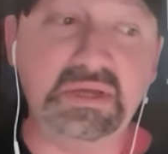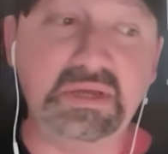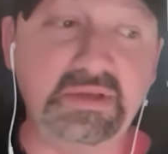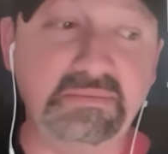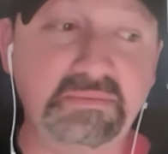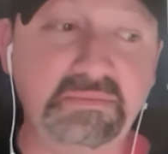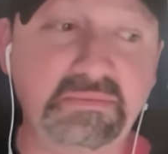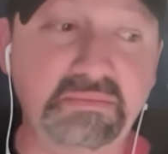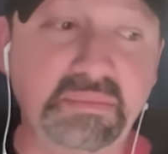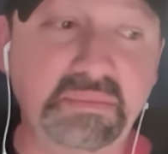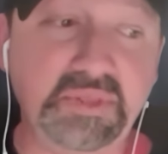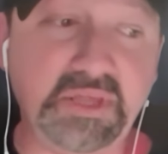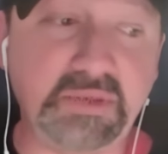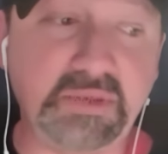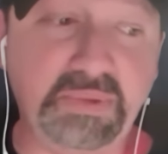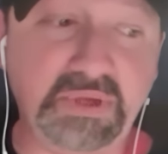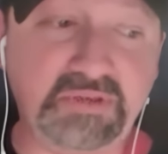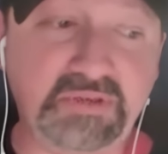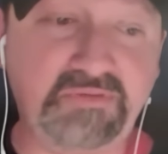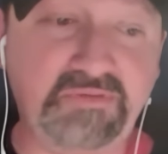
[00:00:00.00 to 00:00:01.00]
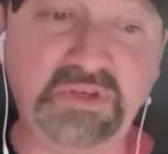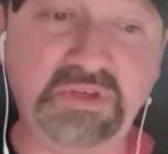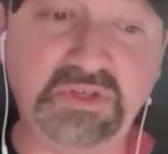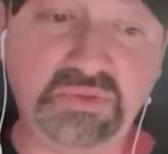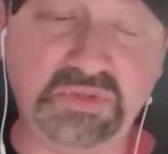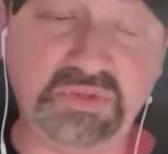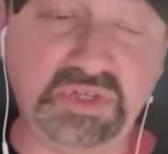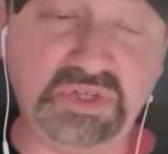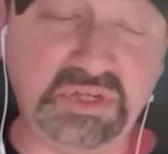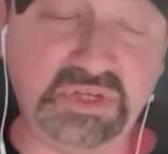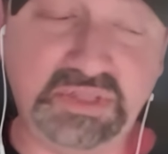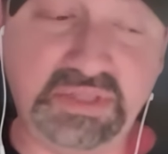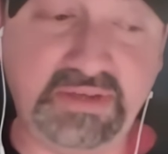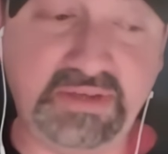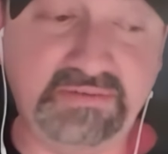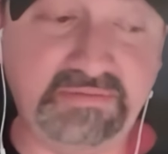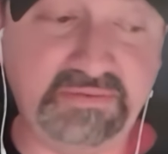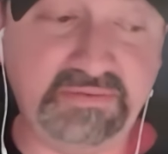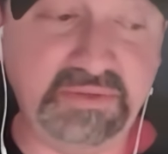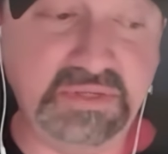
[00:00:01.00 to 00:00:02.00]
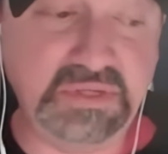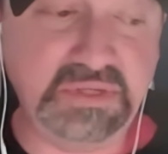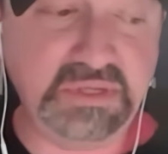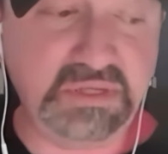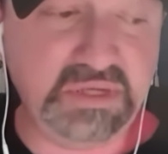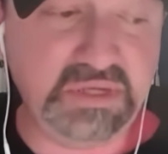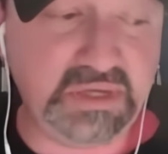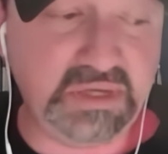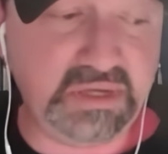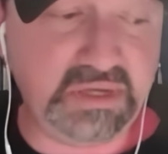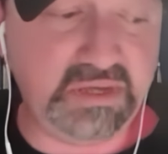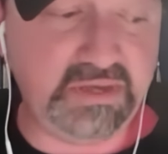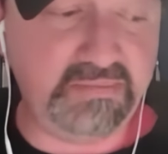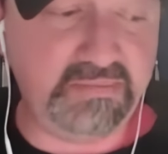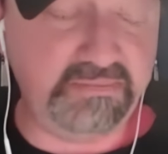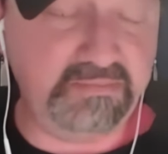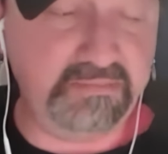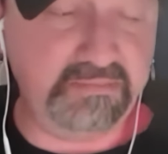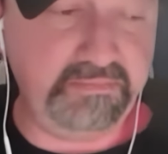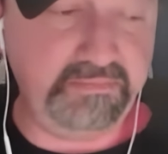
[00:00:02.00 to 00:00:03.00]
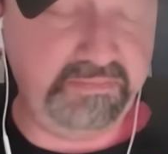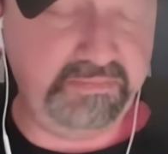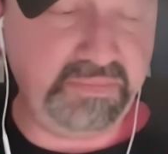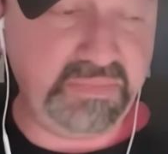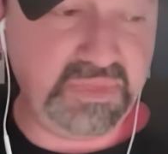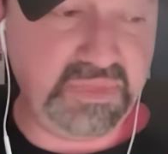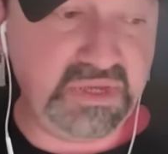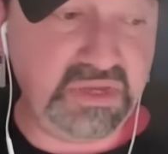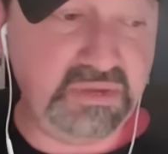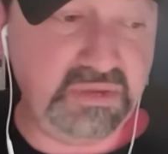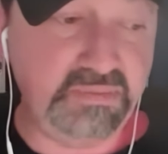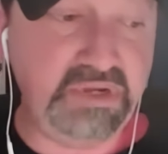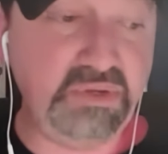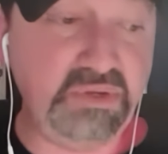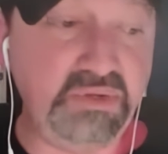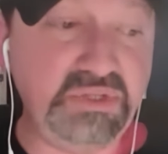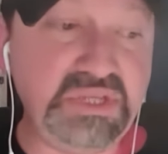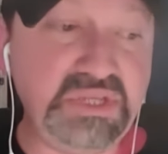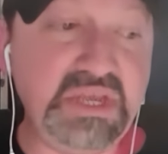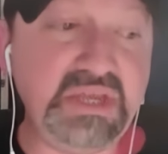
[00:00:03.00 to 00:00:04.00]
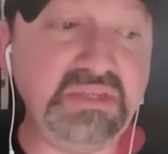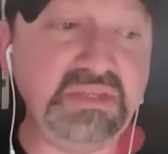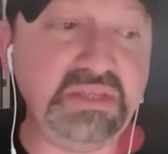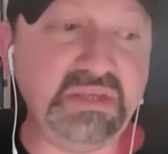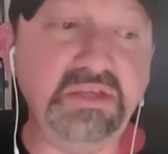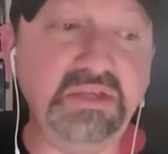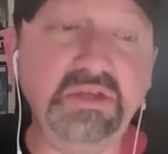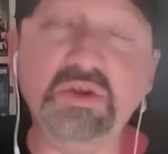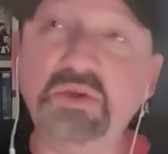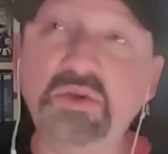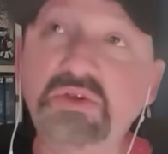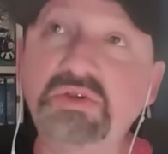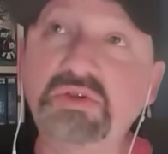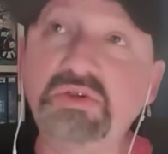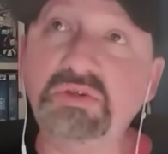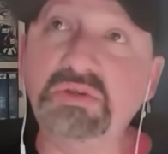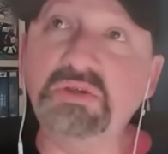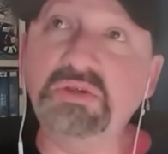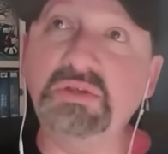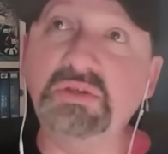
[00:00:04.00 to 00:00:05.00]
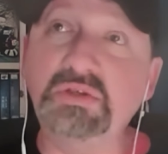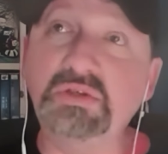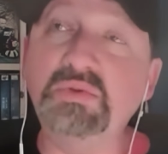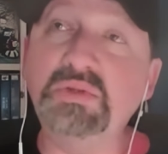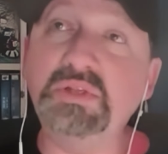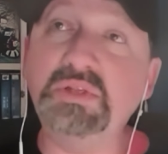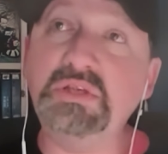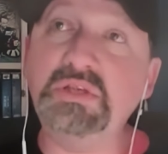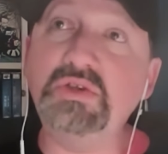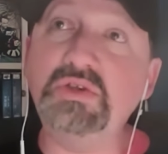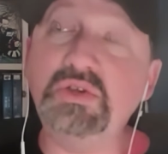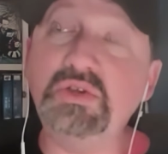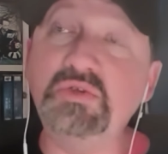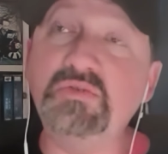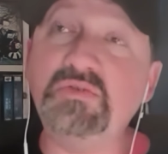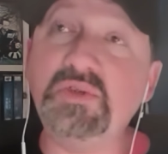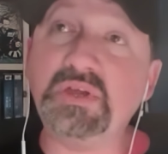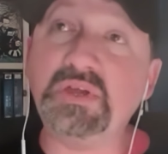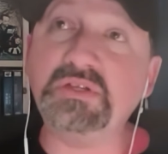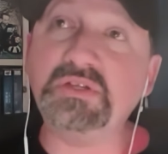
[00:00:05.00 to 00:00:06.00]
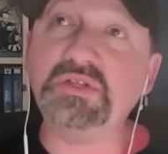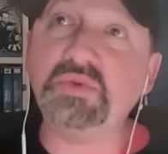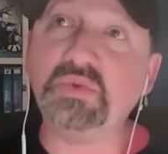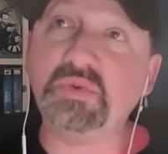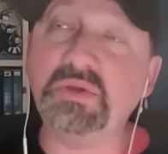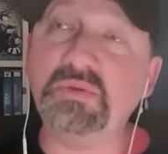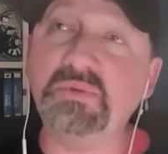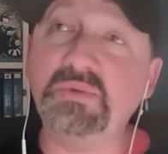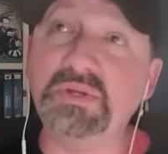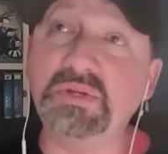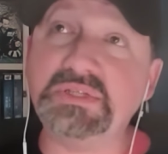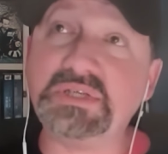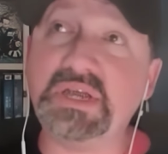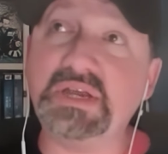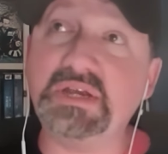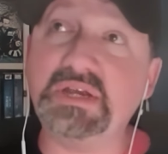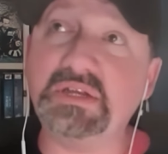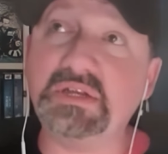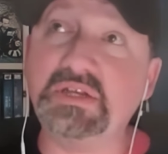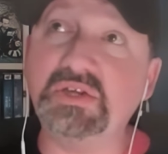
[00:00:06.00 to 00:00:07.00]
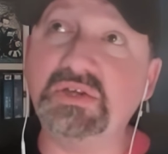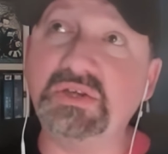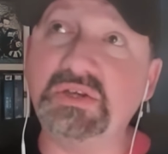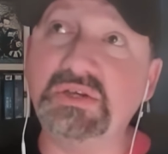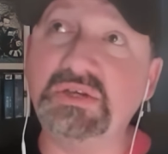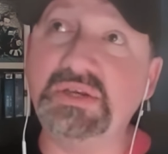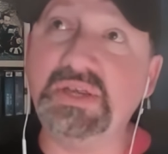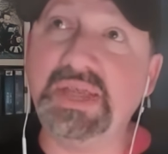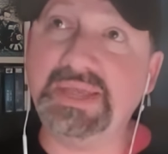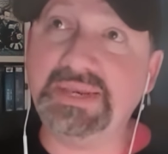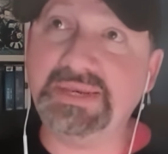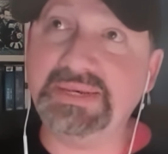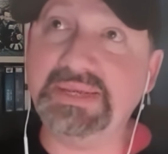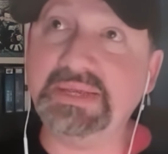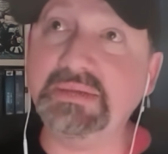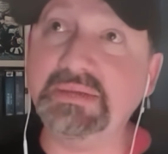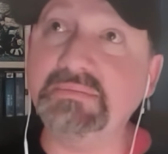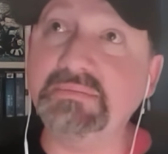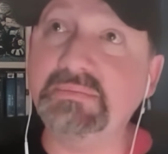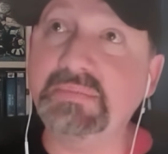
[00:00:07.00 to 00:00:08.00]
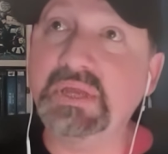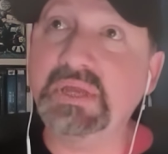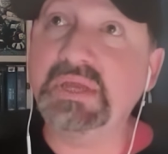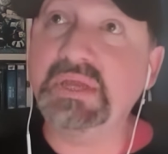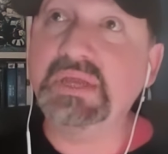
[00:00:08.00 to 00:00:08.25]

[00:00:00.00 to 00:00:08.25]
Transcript: like Big Fish, which I love. But he was saying that, you really know you've got a story when it's got a good ending.